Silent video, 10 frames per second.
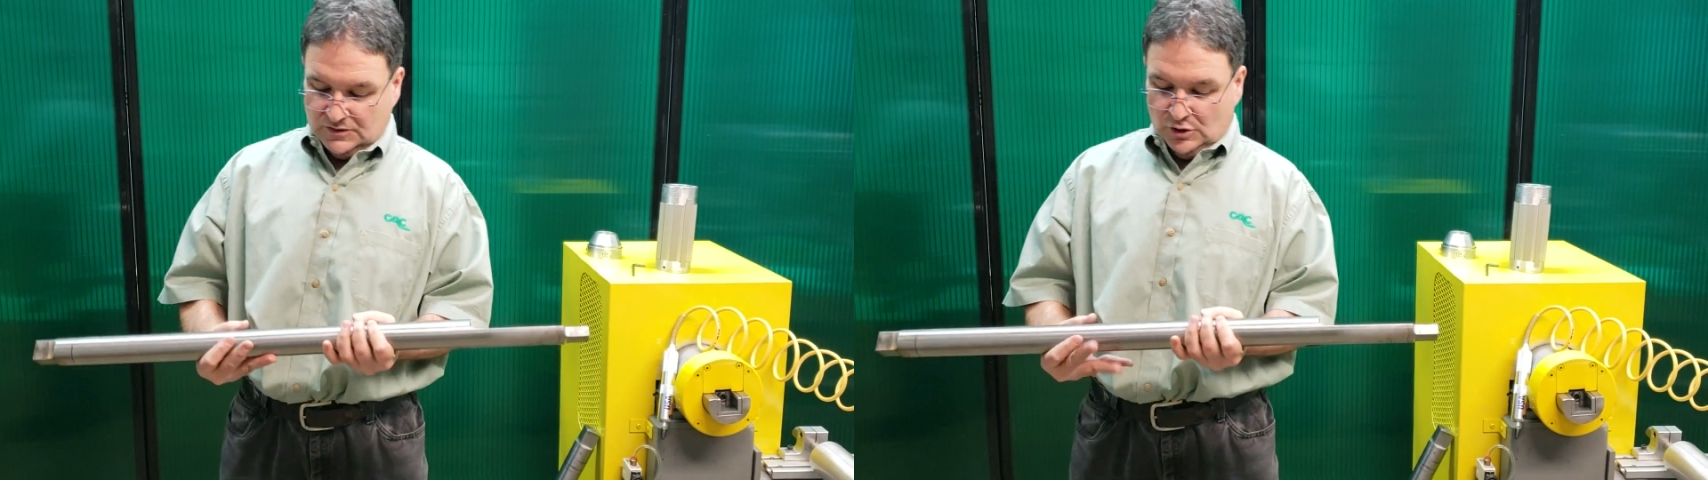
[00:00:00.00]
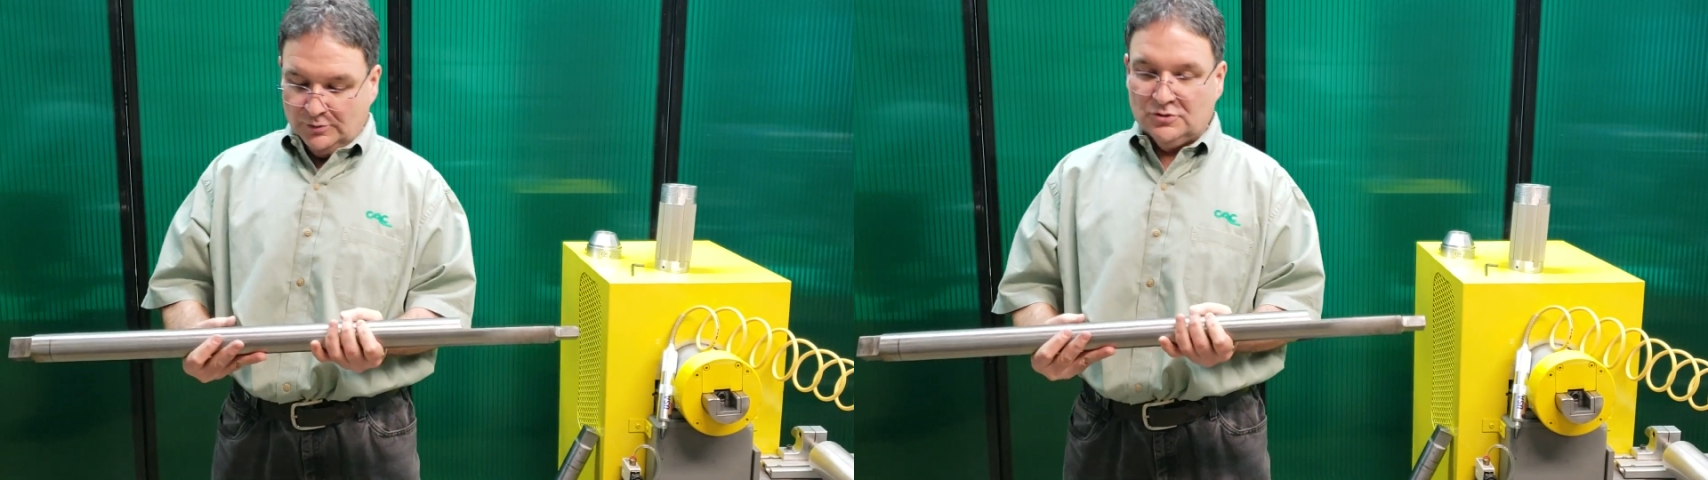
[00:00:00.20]

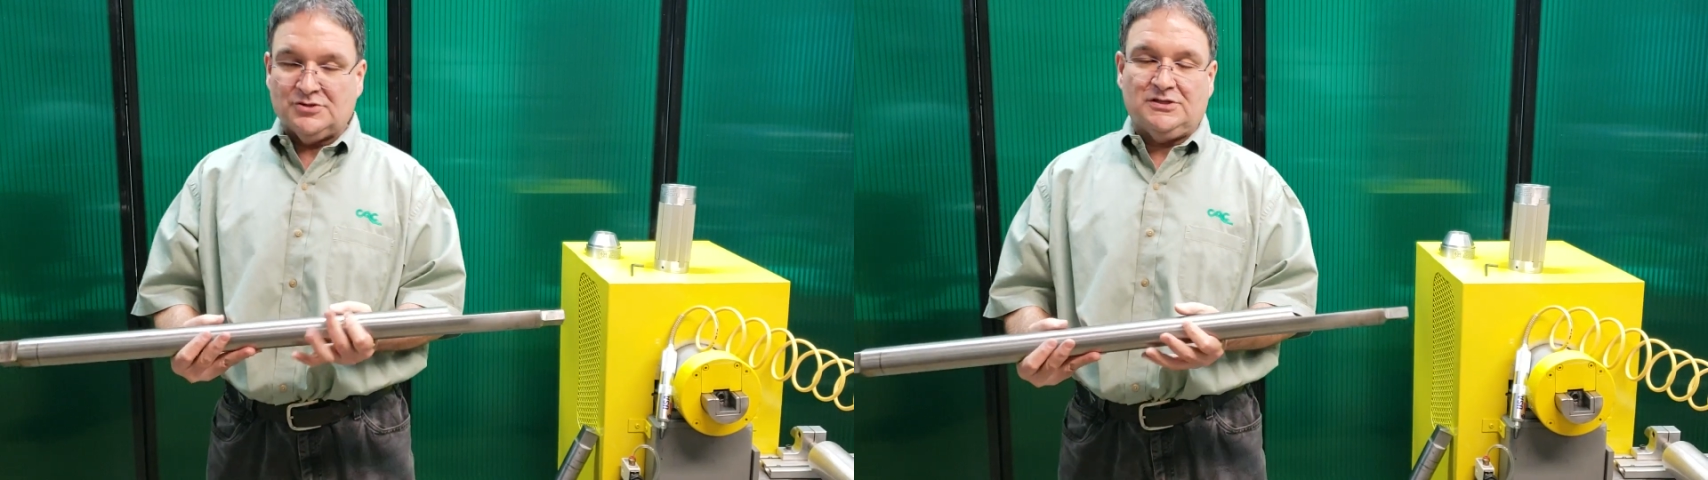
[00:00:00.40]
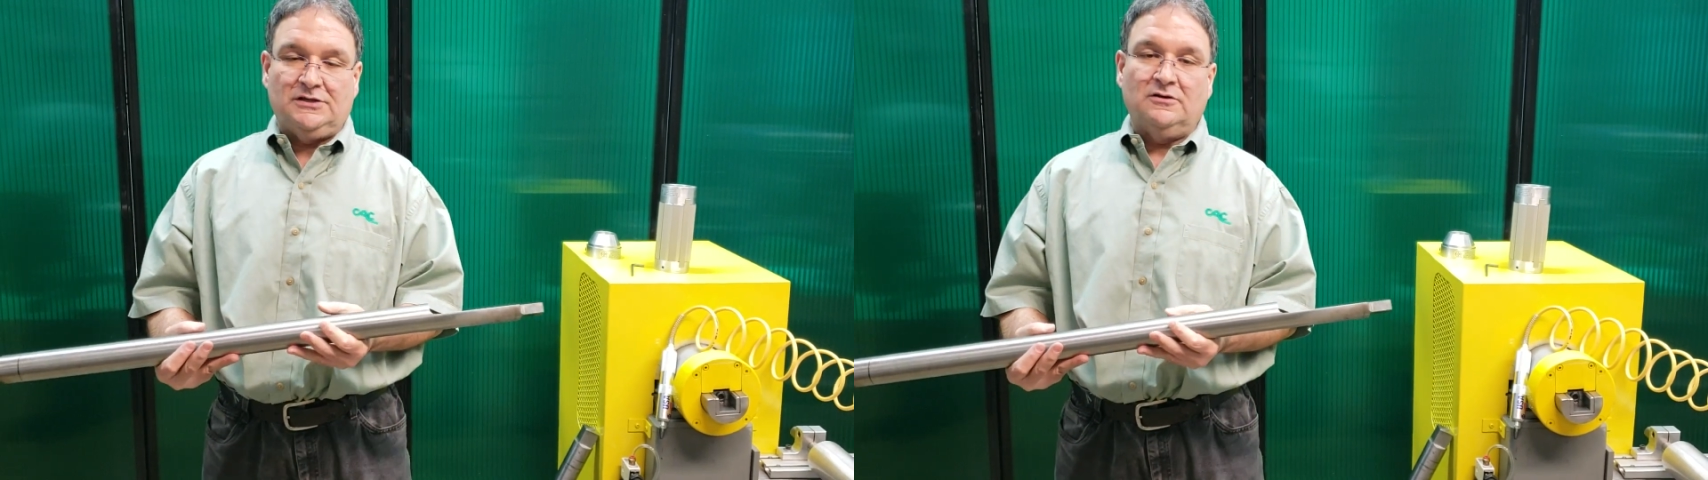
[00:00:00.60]
tubular
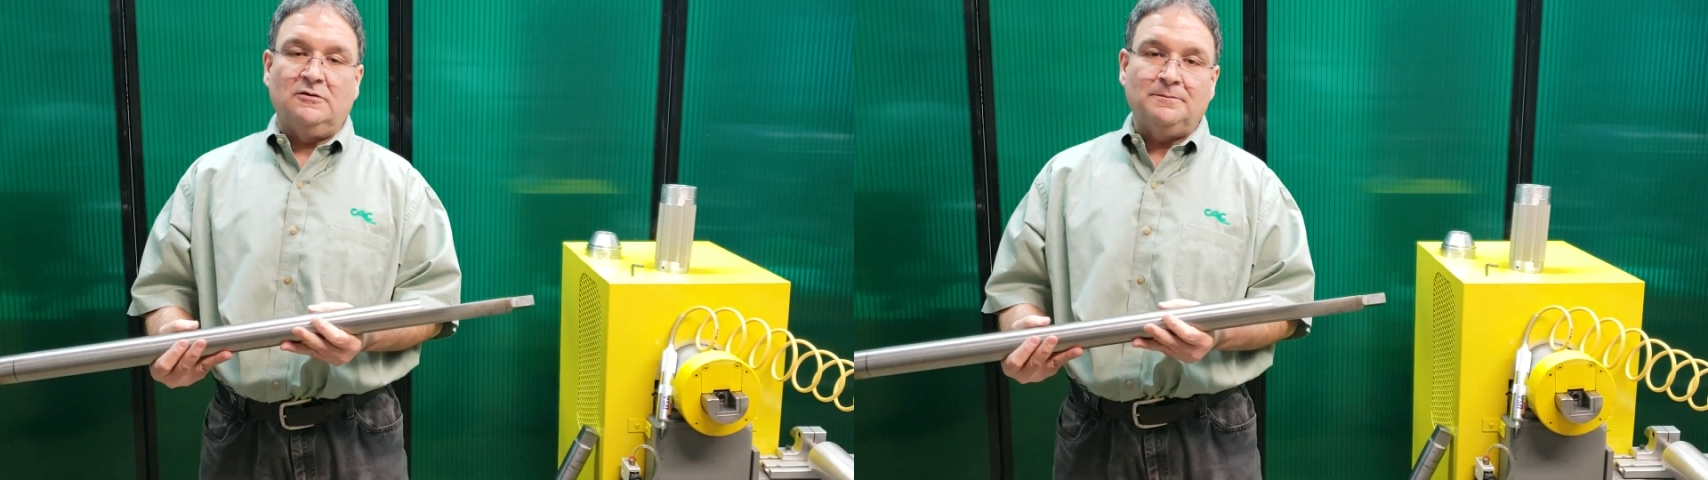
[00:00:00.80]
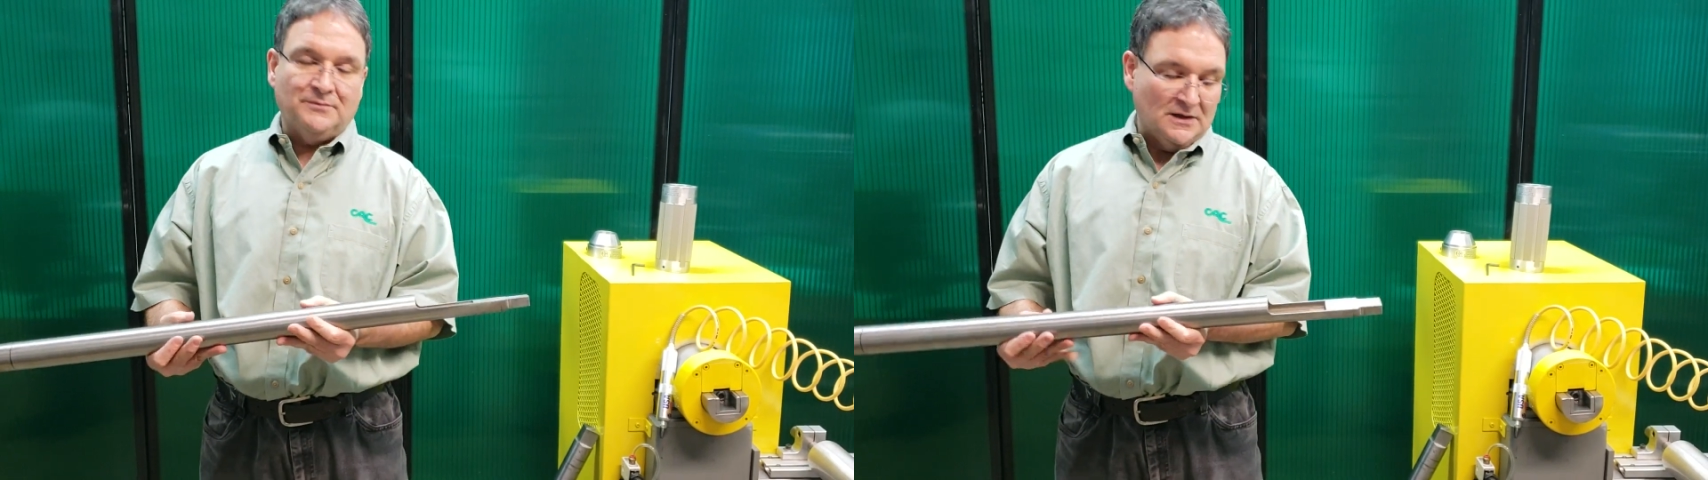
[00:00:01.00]
steel,